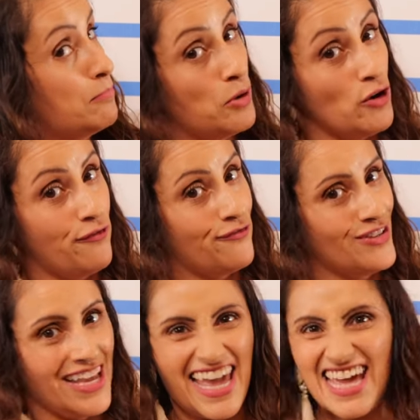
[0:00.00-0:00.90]

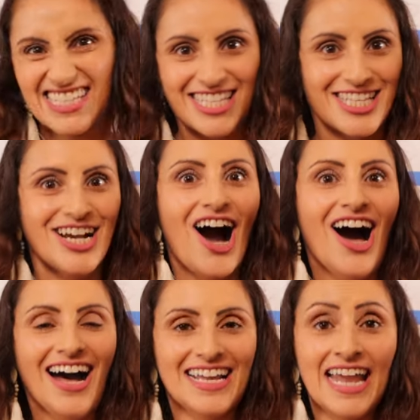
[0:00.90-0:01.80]
Poof, it's
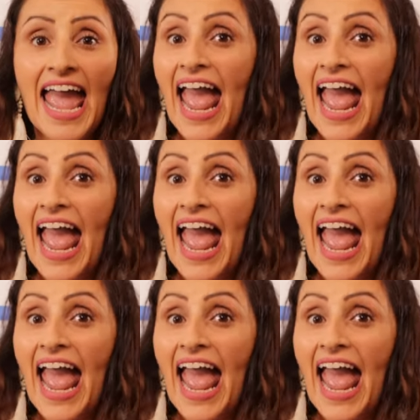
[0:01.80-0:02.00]
gone.